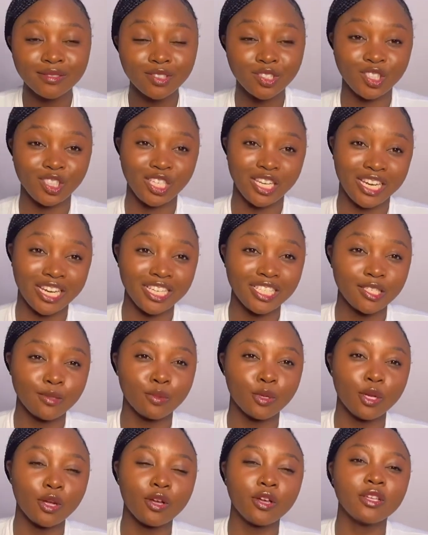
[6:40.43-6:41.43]
change
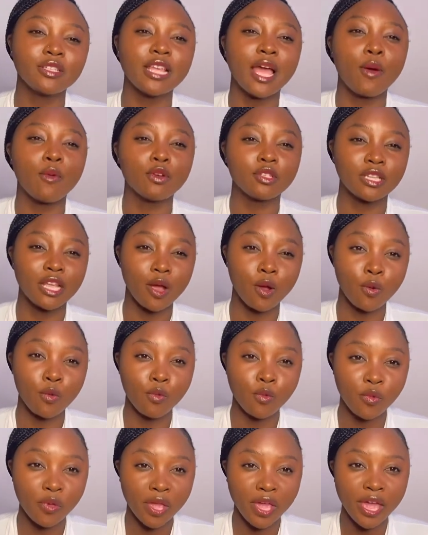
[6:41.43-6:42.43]
because I was
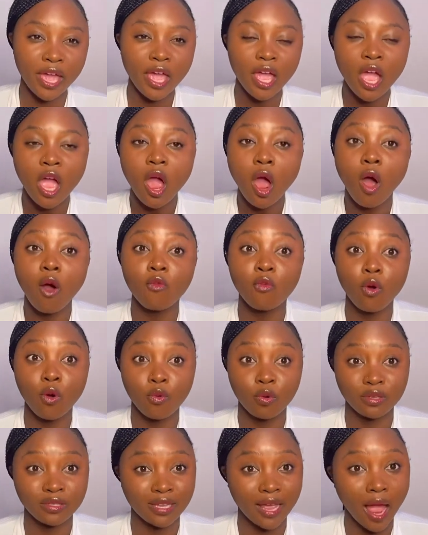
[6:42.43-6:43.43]
aware of what
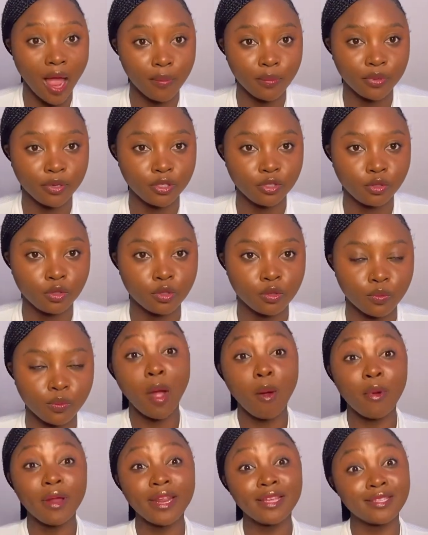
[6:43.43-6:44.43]
was happening to
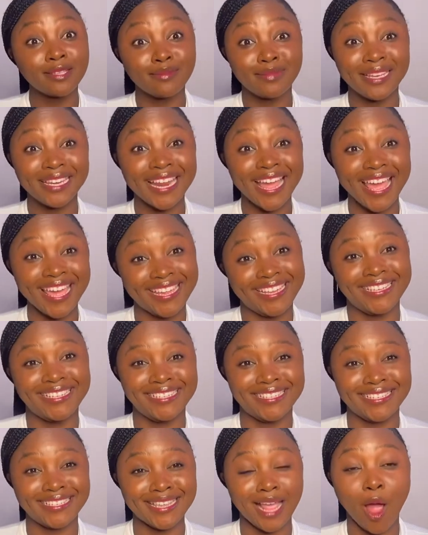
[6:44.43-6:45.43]
me. I wanted to be
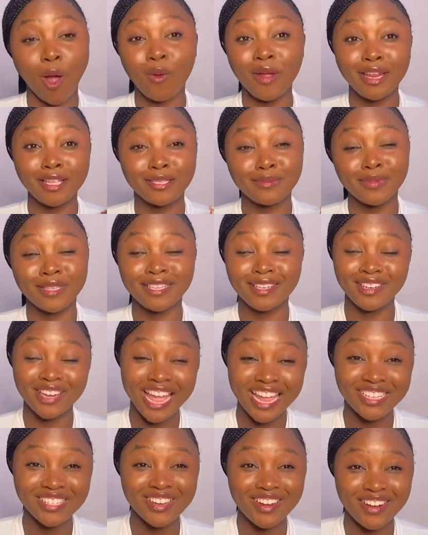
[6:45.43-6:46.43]
nice. I wanted to be the
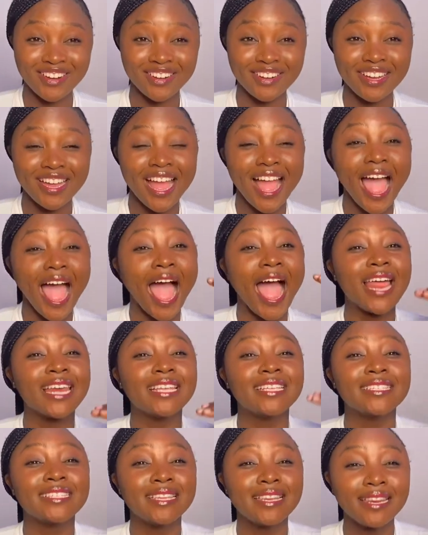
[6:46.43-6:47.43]
nice girl, and
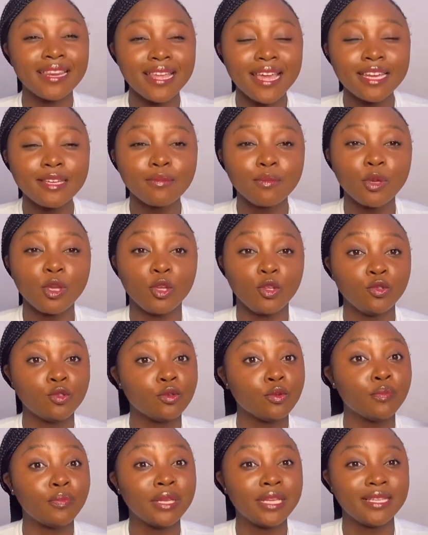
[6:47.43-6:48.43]
it led me
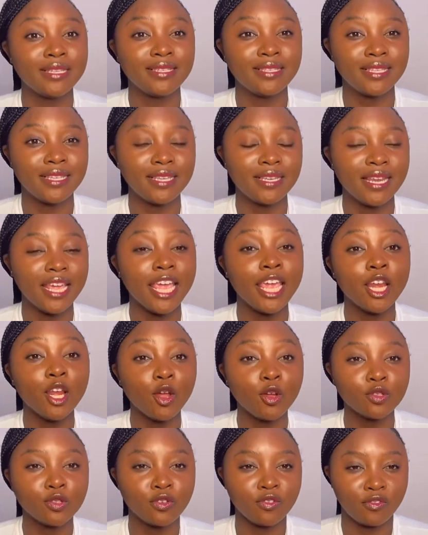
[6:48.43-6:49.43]
into pleasing a
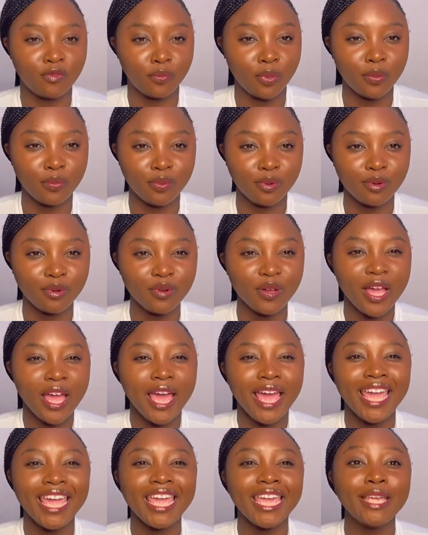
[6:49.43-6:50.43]
lot of people.
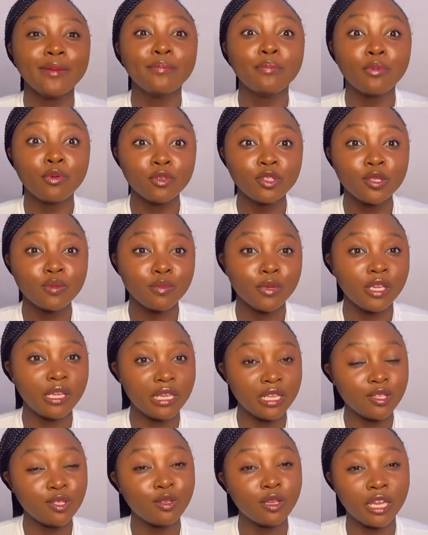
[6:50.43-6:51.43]
It put me
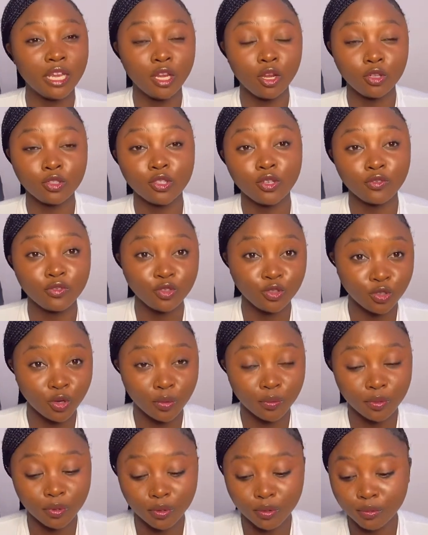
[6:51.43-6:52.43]
into a lot of
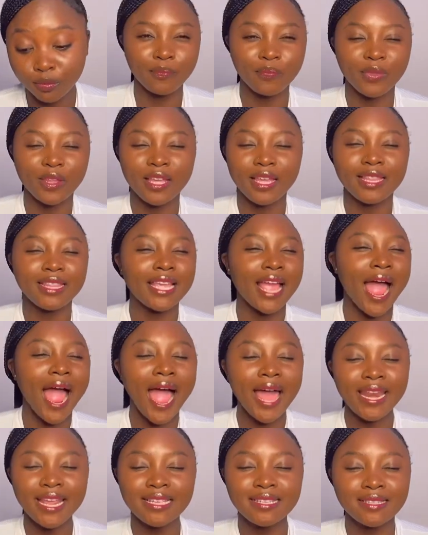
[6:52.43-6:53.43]
trouble. The
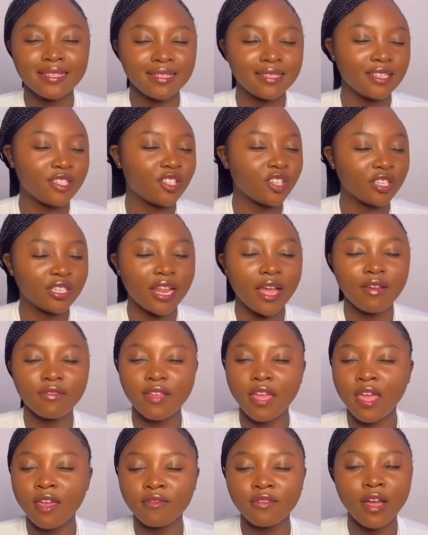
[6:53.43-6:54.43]
hardest decision that
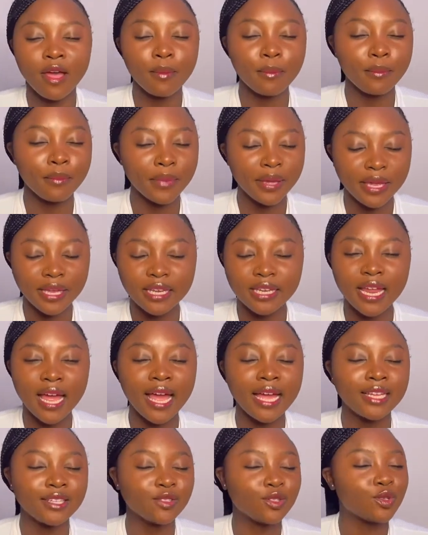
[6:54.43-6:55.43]
I've ever made
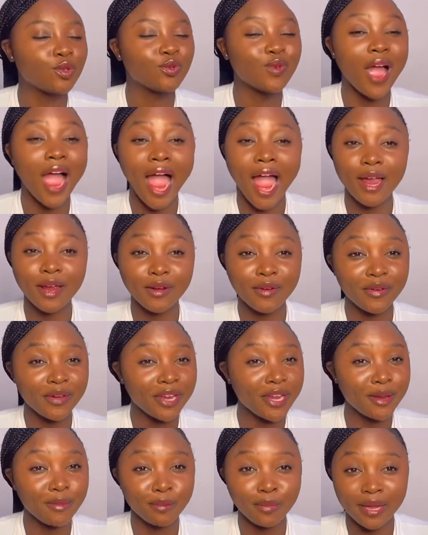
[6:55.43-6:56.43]
and to agree
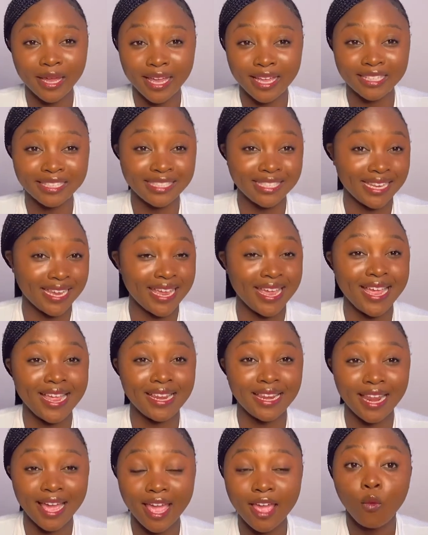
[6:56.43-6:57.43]
in my
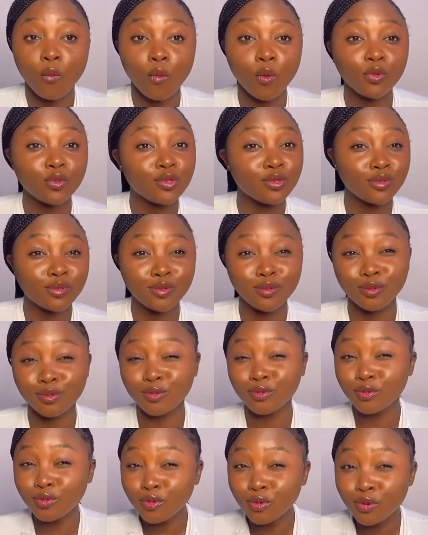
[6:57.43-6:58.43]
entire life was to
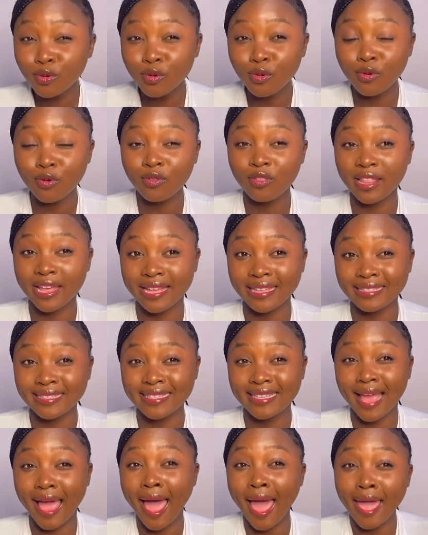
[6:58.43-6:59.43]
know
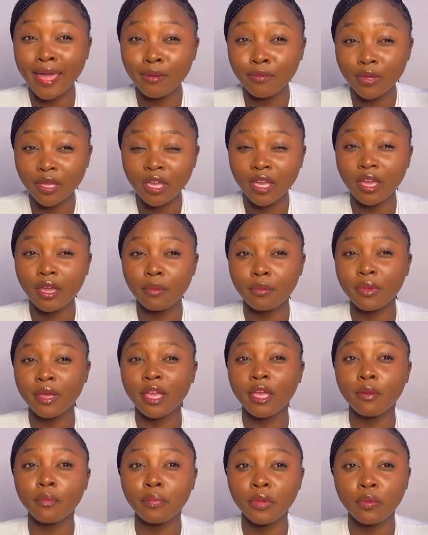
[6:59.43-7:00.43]
that I became
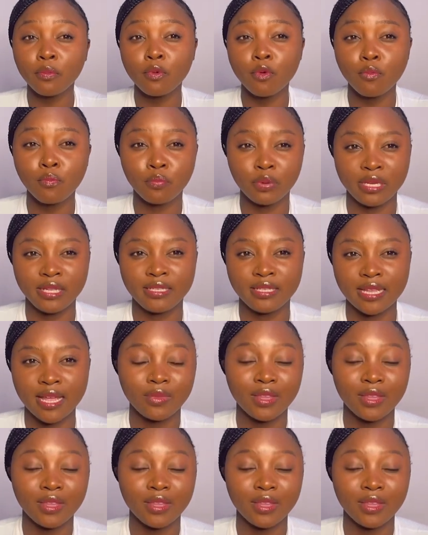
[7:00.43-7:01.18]
a people pleaser